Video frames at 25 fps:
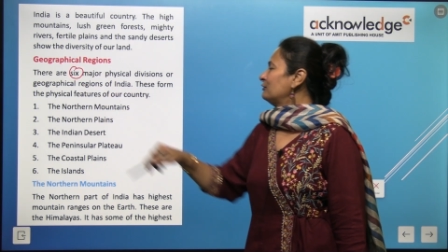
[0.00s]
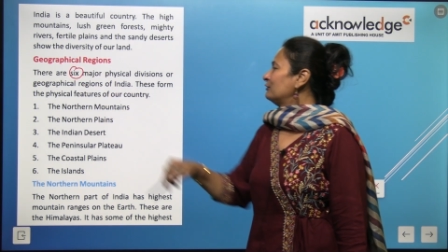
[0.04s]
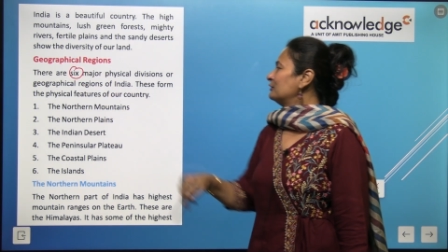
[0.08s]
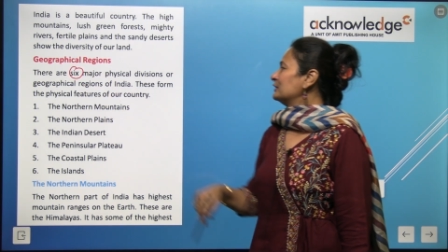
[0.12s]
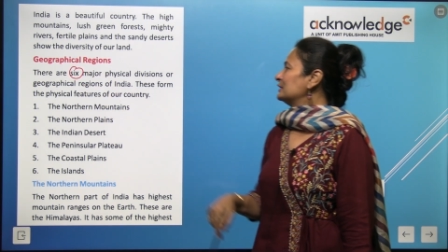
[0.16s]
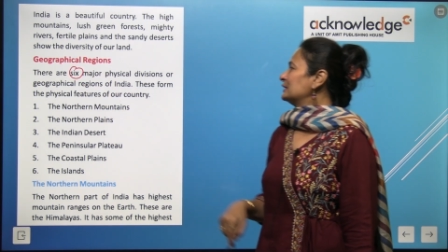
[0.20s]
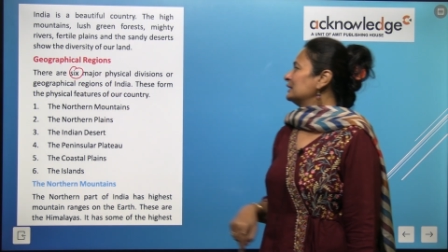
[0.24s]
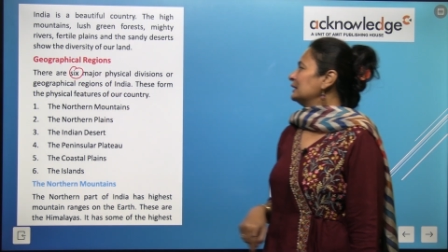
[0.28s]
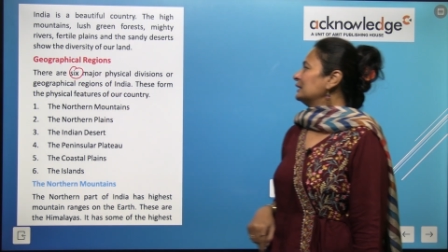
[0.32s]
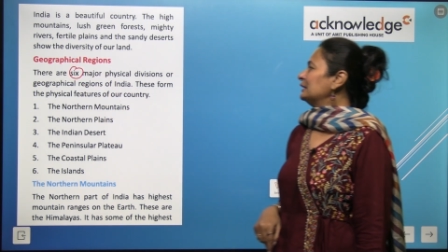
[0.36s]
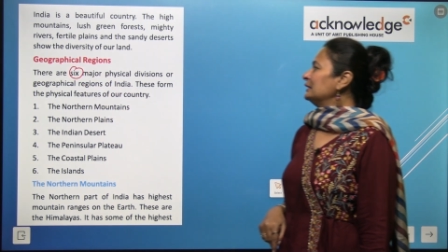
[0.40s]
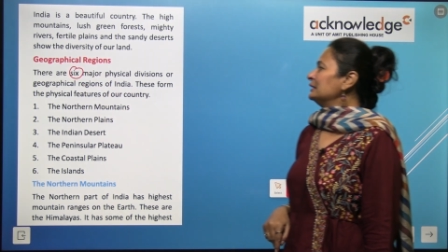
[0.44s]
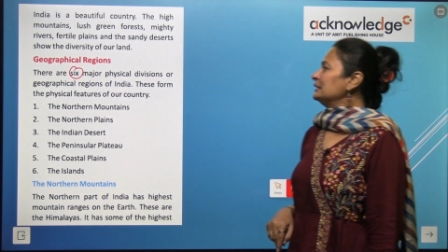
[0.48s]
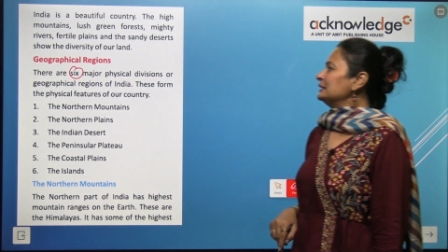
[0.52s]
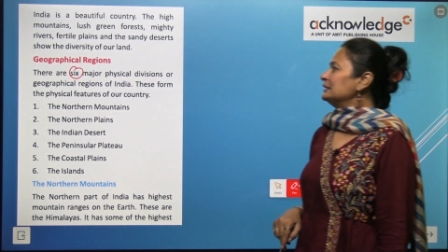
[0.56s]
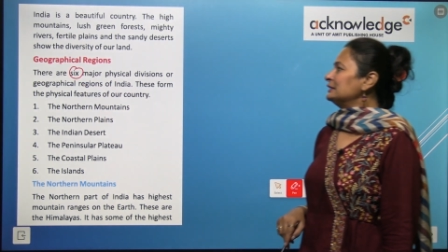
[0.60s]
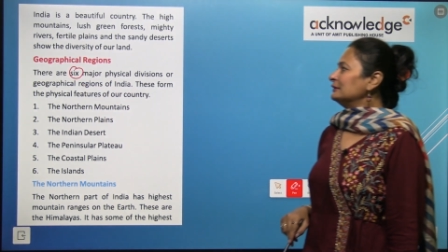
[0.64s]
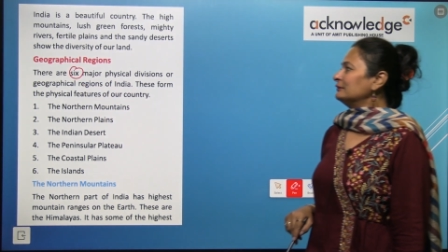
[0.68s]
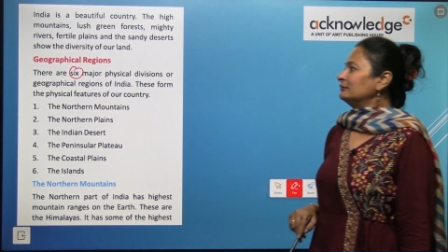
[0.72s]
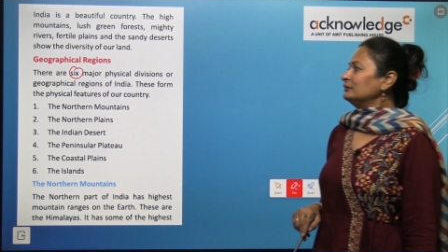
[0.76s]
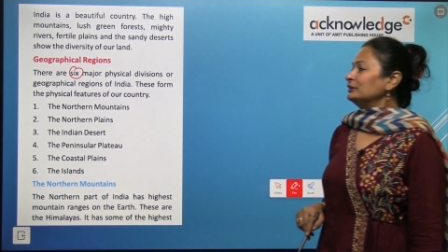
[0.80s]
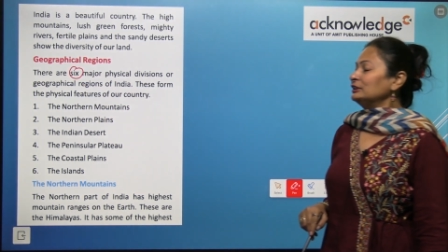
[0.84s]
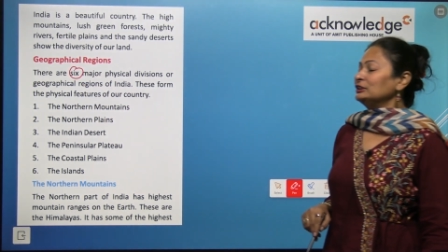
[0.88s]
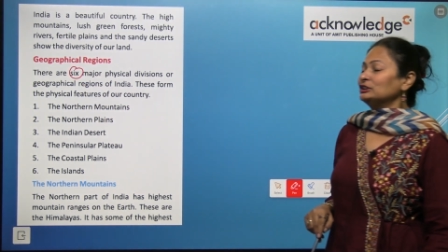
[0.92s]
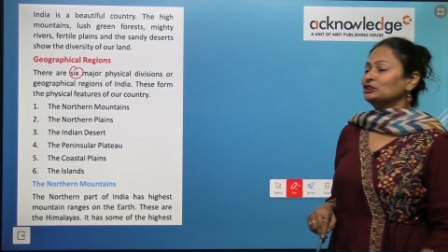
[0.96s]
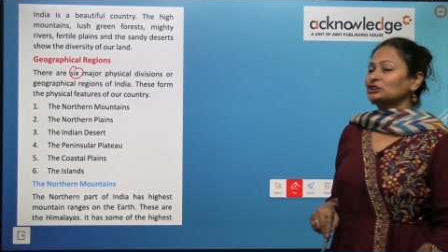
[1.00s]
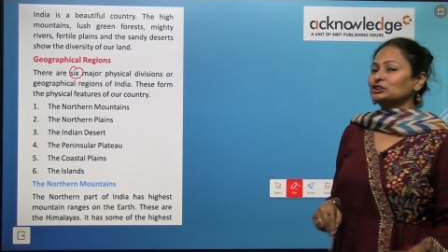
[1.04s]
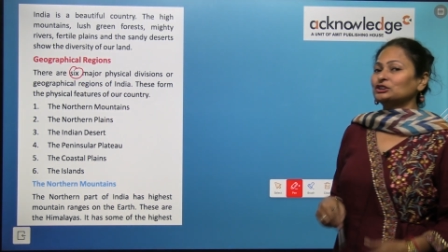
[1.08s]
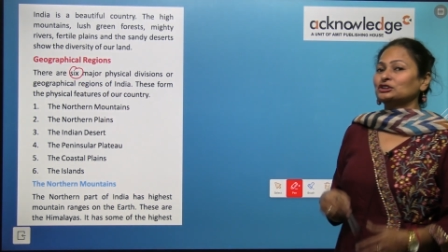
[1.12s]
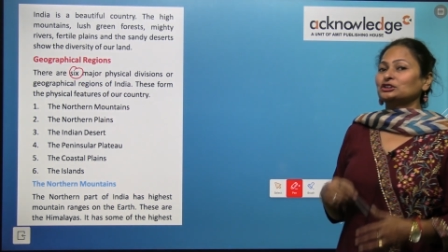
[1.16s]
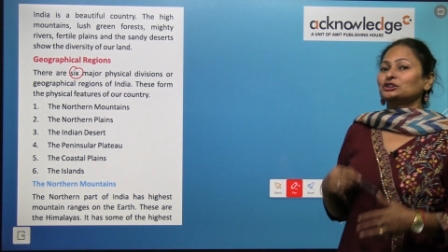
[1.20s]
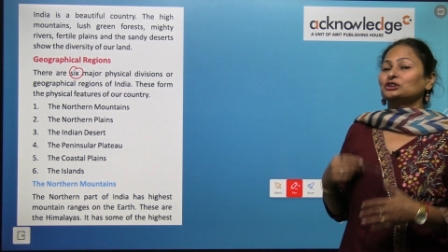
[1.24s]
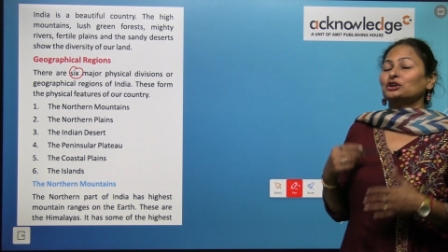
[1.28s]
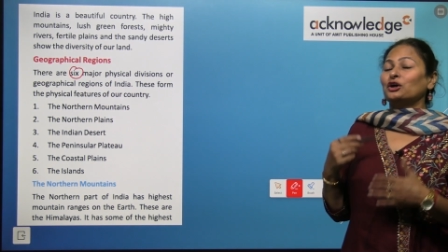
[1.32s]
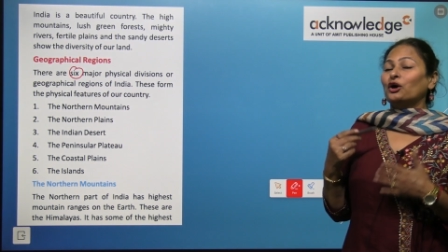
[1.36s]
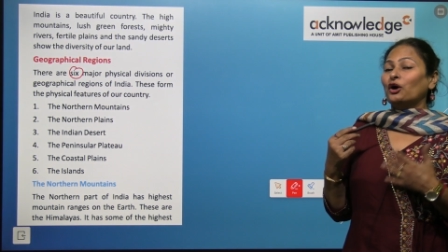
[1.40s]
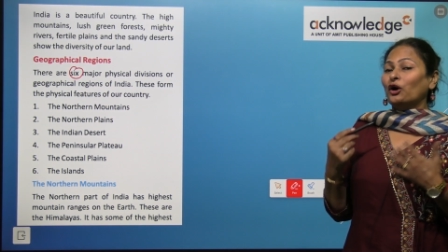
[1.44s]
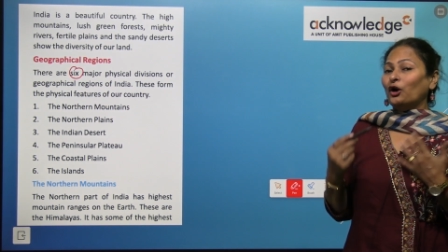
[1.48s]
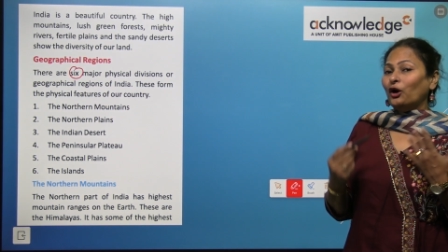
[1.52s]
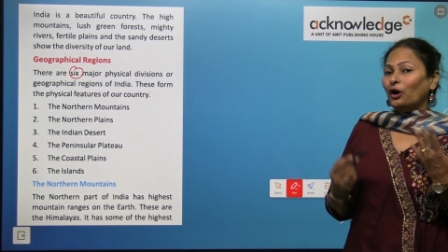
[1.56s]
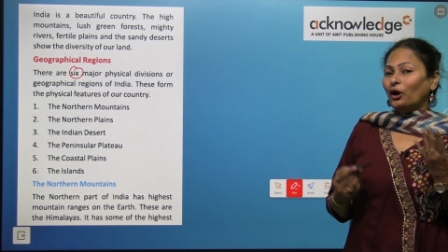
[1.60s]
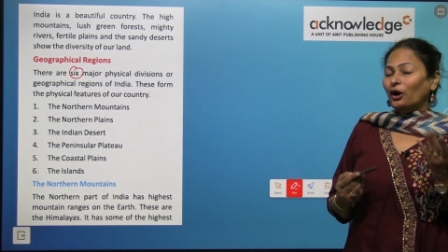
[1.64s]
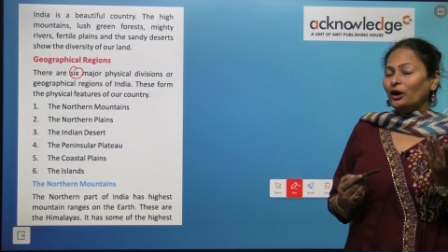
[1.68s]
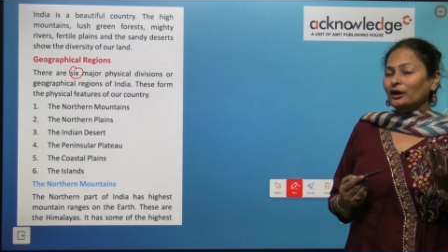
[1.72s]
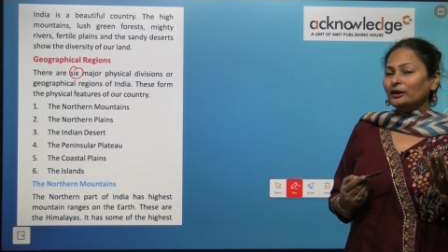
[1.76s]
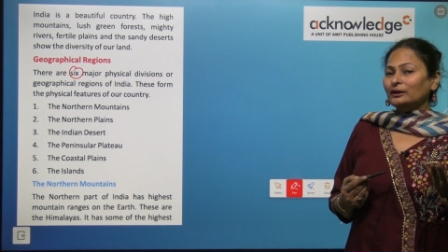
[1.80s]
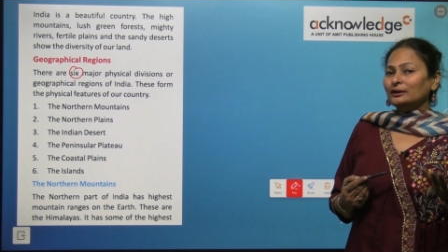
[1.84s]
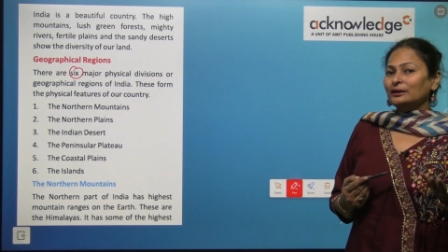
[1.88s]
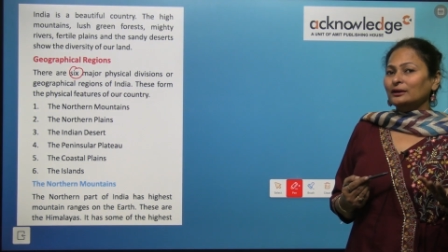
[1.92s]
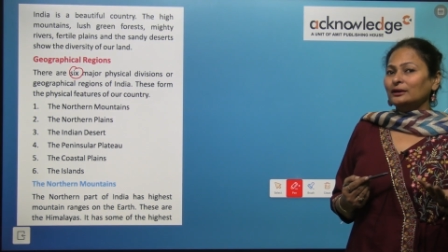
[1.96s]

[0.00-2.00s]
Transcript: physical divisions, or